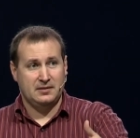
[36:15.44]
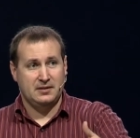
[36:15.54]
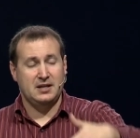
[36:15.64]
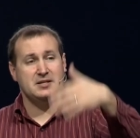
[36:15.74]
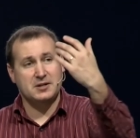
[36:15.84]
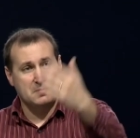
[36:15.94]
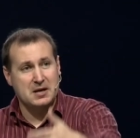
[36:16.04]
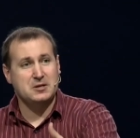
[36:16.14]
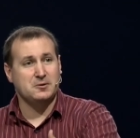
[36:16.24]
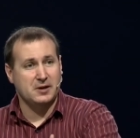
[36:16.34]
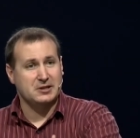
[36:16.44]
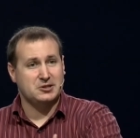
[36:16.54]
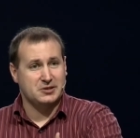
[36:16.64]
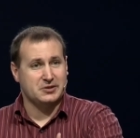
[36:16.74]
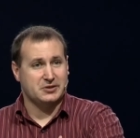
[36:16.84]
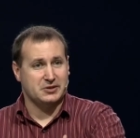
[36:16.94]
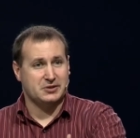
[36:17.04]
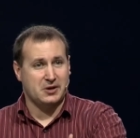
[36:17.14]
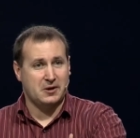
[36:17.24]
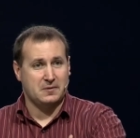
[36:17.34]
that He's going to make you like Jesus, His
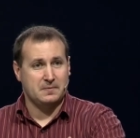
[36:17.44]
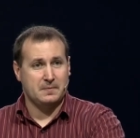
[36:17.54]
Son,